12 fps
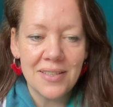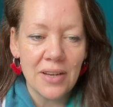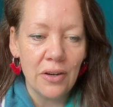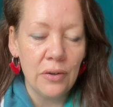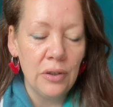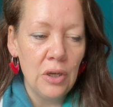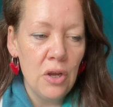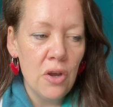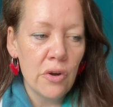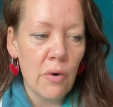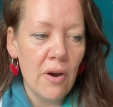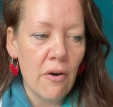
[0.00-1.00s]
So
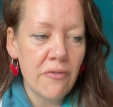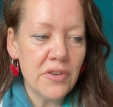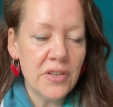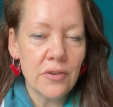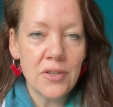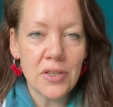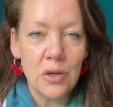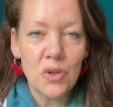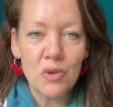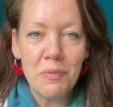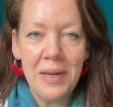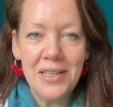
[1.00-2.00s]
quite often on
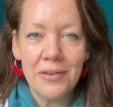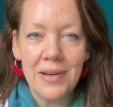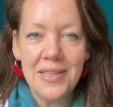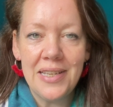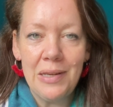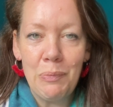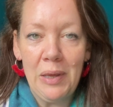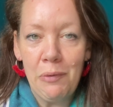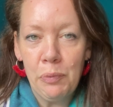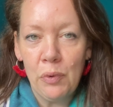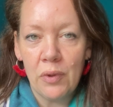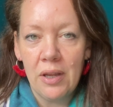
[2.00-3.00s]
social media I see
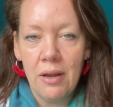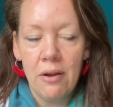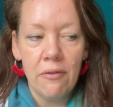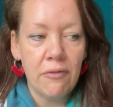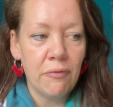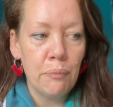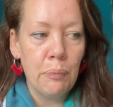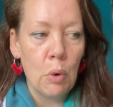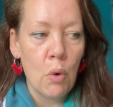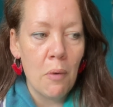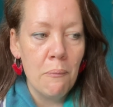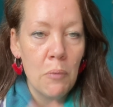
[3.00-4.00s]
people that have
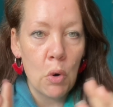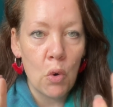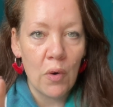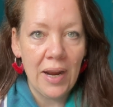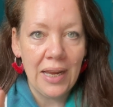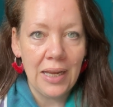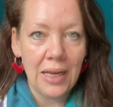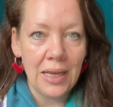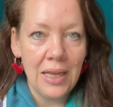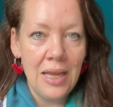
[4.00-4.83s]
bought a mooring